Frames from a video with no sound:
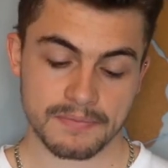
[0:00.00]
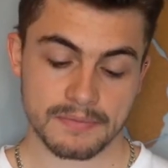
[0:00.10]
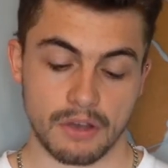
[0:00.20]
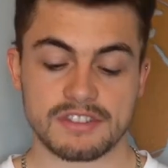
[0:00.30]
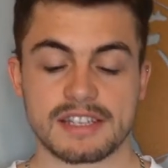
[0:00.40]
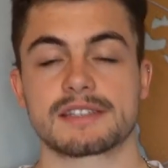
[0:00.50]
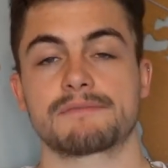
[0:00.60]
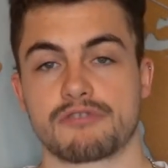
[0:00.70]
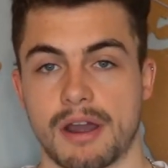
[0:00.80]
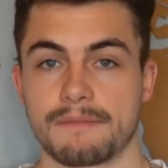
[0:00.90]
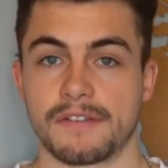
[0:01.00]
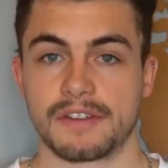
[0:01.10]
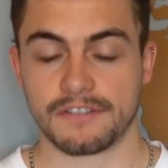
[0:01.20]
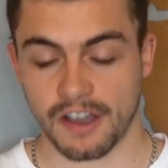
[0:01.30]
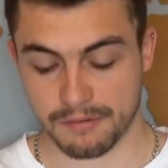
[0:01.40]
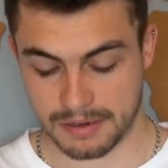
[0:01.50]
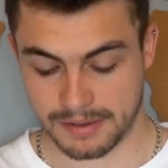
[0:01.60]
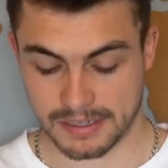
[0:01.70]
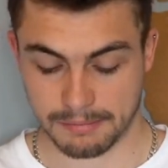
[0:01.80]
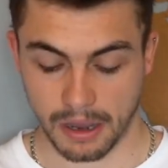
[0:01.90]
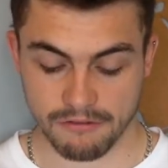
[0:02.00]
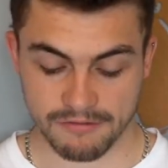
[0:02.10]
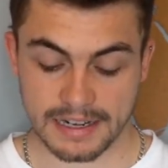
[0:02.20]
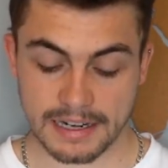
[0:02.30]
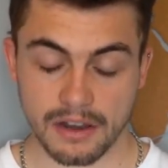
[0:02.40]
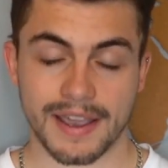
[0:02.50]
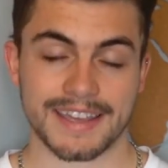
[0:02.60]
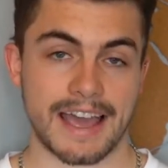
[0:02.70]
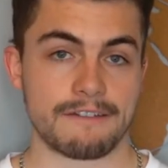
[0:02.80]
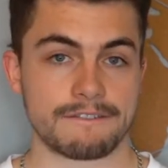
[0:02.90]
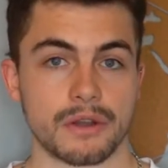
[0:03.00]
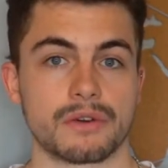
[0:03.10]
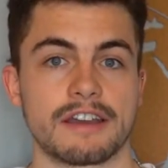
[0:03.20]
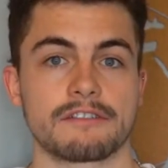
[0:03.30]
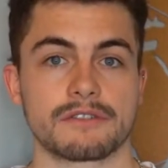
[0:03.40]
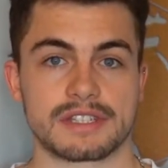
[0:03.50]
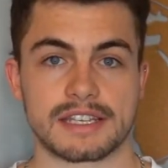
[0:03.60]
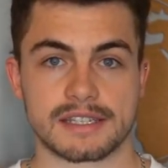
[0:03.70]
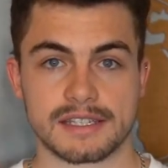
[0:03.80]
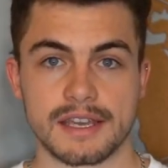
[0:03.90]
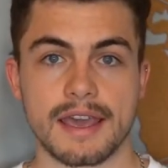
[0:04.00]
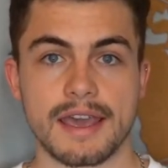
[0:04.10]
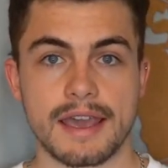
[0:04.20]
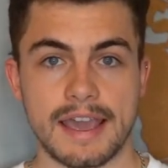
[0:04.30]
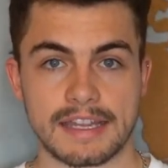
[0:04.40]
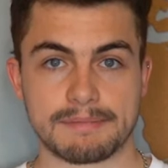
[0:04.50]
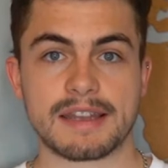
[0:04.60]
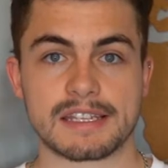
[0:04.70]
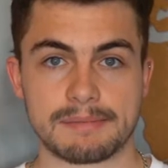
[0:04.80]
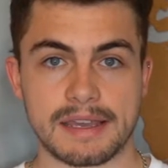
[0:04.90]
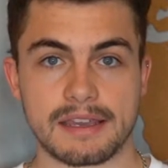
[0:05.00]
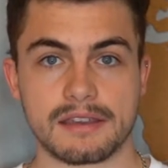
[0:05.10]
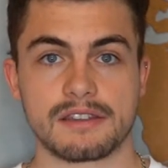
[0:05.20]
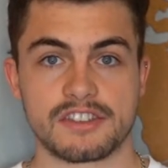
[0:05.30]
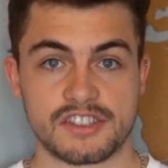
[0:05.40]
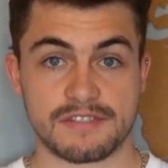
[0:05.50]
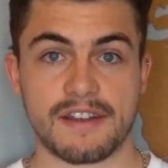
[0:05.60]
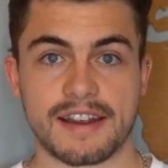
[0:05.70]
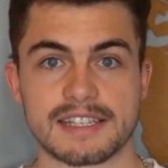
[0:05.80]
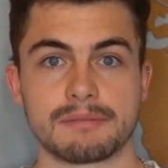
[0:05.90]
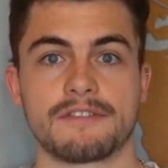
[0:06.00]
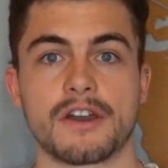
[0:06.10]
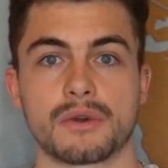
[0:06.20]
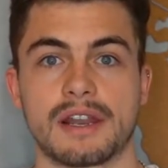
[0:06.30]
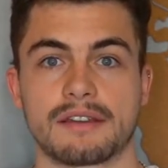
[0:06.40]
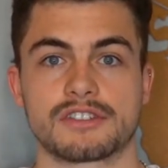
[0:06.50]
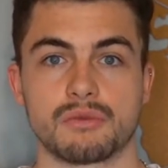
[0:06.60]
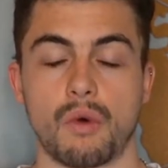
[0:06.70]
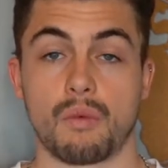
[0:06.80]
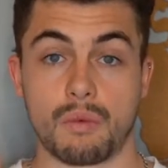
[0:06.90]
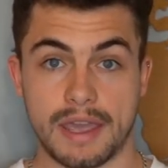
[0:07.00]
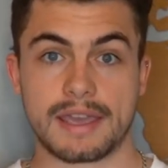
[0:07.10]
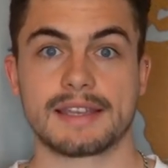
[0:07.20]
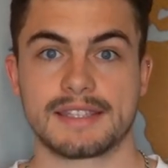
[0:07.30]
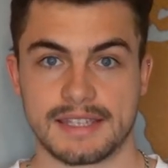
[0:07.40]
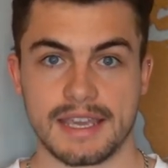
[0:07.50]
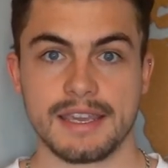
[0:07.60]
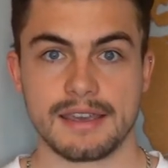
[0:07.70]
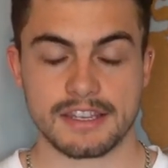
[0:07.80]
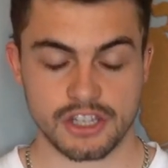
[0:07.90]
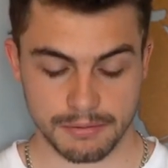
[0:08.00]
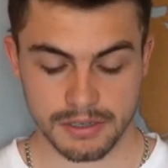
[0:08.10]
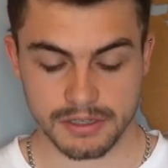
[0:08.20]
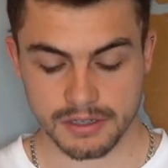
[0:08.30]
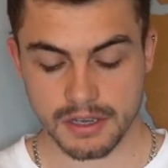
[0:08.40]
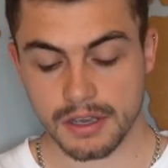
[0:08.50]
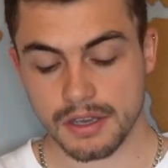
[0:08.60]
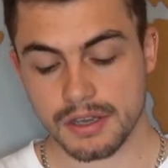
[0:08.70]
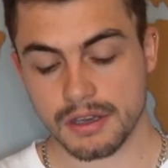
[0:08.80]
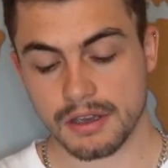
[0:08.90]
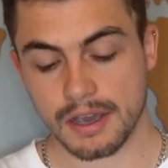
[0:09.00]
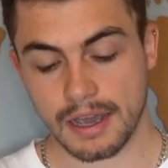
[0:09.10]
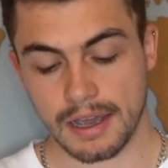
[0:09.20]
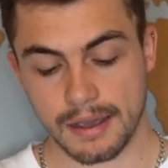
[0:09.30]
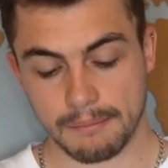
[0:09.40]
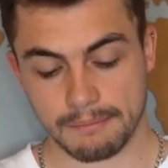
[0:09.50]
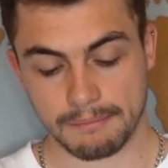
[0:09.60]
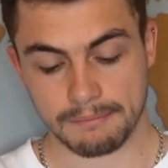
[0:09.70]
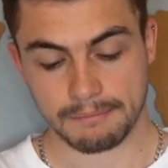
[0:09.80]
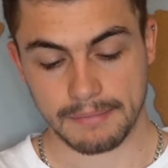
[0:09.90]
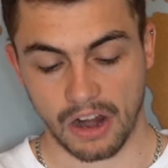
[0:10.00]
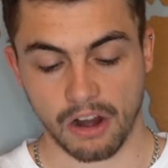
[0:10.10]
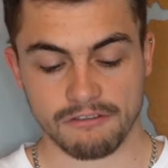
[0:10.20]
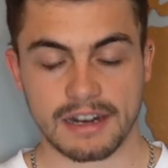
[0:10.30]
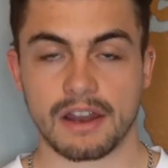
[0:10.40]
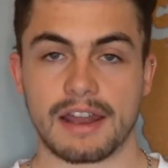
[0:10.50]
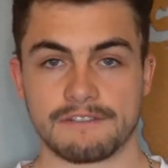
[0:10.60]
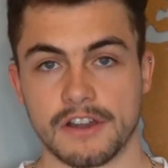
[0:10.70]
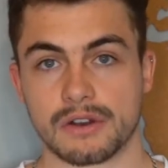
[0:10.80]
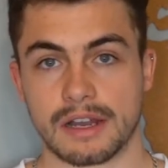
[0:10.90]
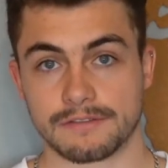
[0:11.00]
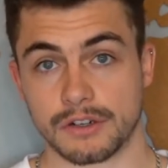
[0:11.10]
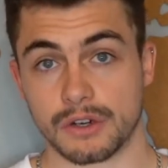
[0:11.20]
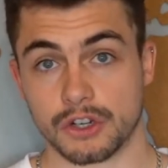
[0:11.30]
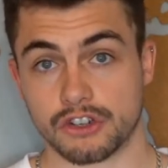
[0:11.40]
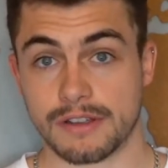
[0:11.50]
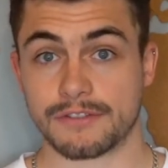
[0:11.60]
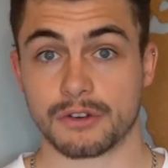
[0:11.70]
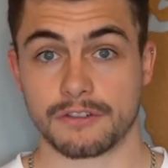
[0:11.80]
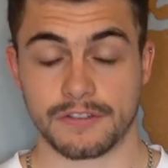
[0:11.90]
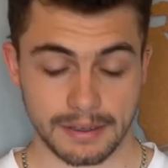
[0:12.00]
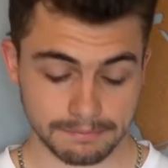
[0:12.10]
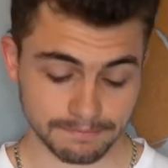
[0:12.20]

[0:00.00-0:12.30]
Obviously it's a prime 55mm, but I really like that focal length because it's meant to be very similar focal length to what we can see as humans. And I really like that focal length for street photography.